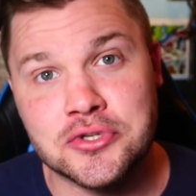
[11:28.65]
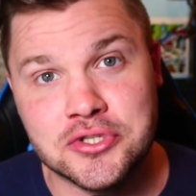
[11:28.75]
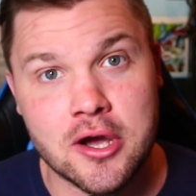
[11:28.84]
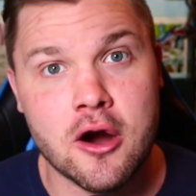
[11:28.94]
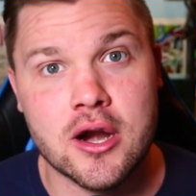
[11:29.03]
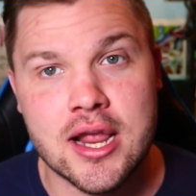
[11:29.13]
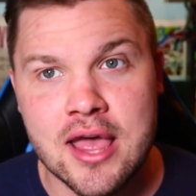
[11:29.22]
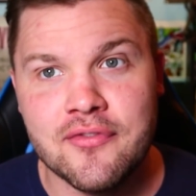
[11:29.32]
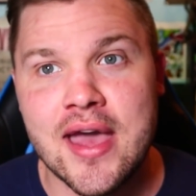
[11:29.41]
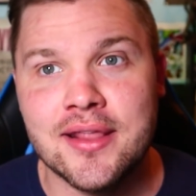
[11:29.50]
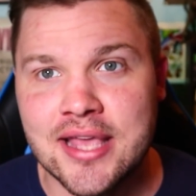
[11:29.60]
sorry
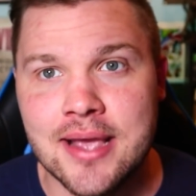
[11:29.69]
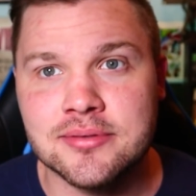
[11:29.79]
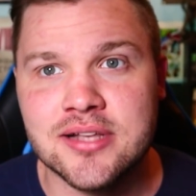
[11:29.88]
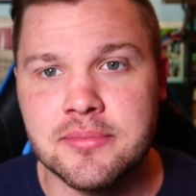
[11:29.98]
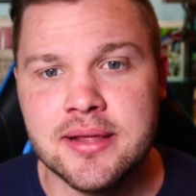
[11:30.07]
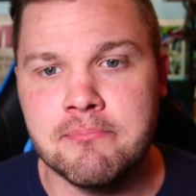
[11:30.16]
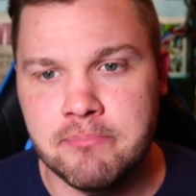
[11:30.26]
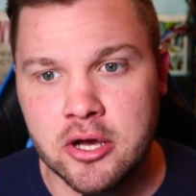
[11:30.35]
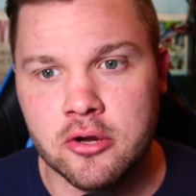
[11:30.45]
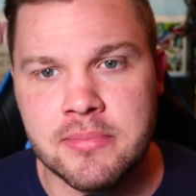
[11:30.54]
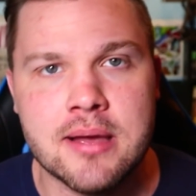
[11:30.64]
that GameStop didn't
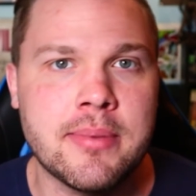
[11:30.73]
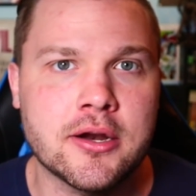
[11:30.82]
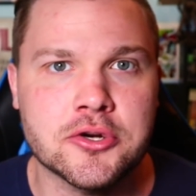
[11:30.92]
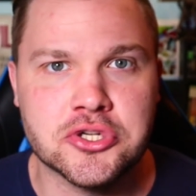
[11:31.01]
build me a better